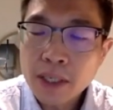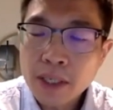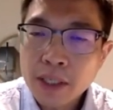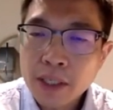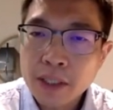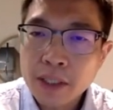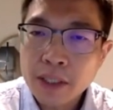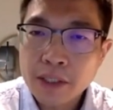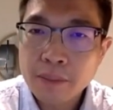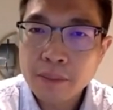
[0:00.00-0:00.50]

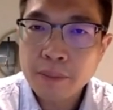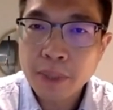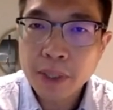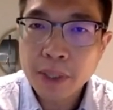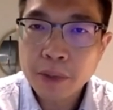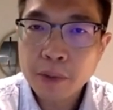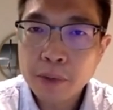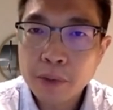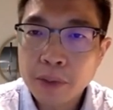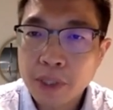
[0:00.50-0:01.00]
is a
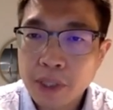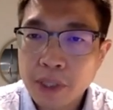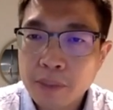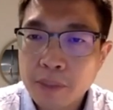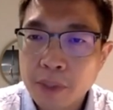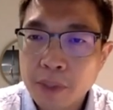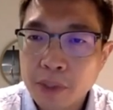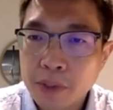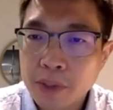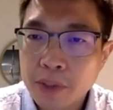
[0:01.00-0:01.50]
mirrored
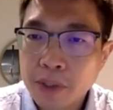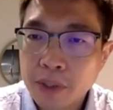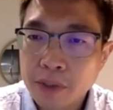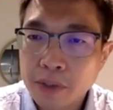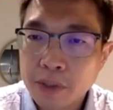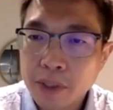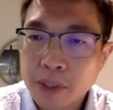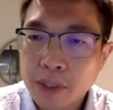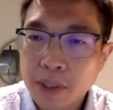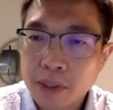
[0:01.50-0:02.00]
image. You
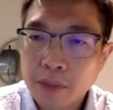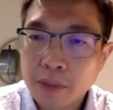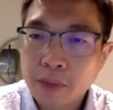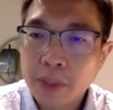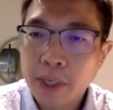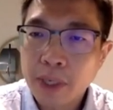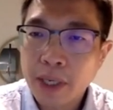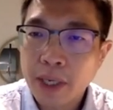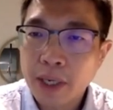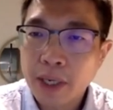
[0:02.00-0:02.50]
see the
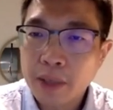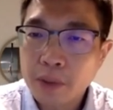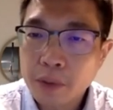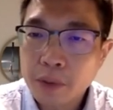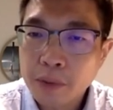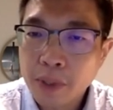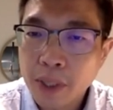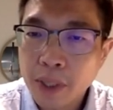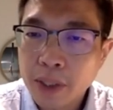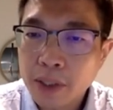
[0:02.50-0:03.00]
red
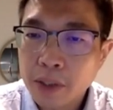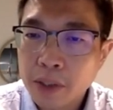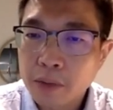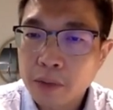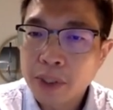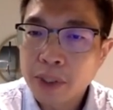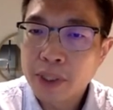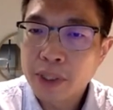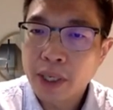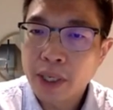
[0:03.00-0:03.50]
arrow and the
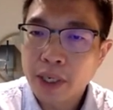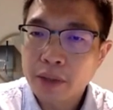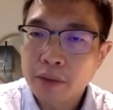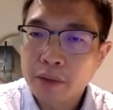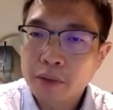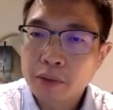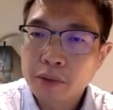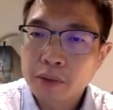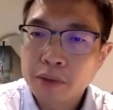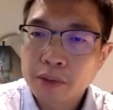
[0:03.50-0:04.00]
green
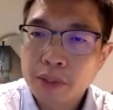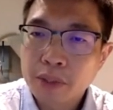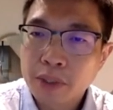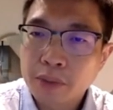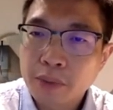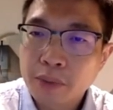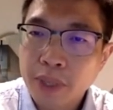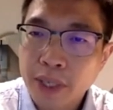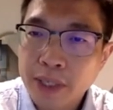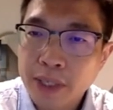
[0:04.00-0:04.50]
arrow. The
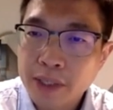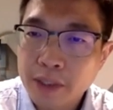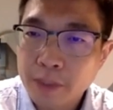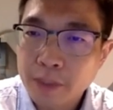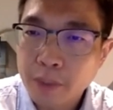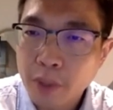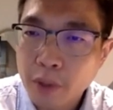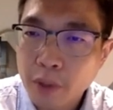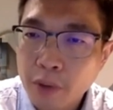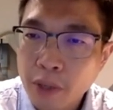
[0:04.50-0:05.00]
red is the
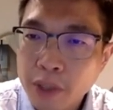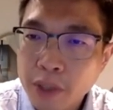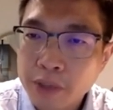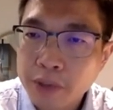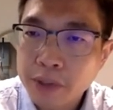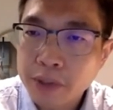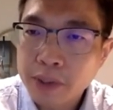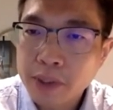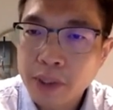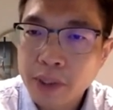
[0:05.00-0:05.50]

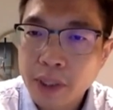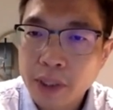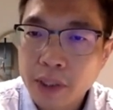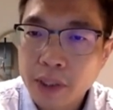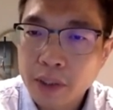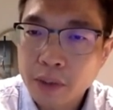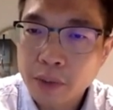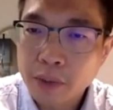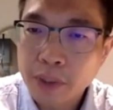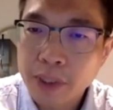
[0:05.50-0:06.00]
progression and
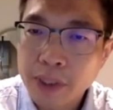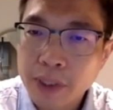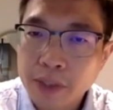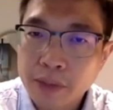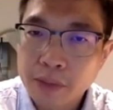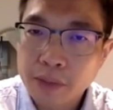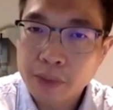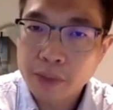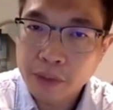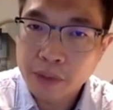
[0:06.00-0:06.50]
the green is
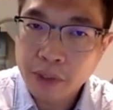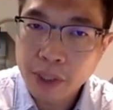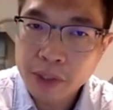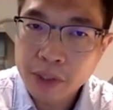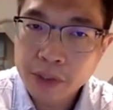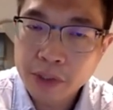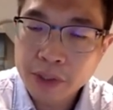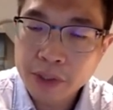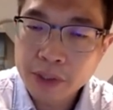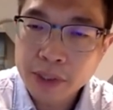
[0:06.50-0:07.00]
the
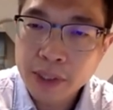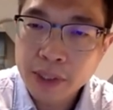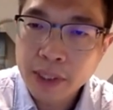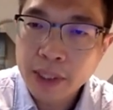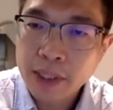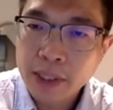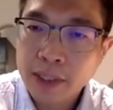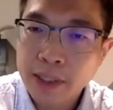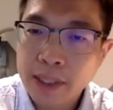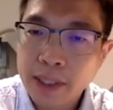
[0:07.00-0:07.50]
regression.
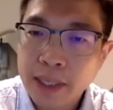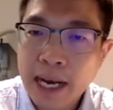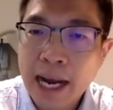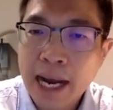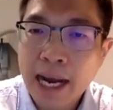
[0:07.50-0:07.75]
They are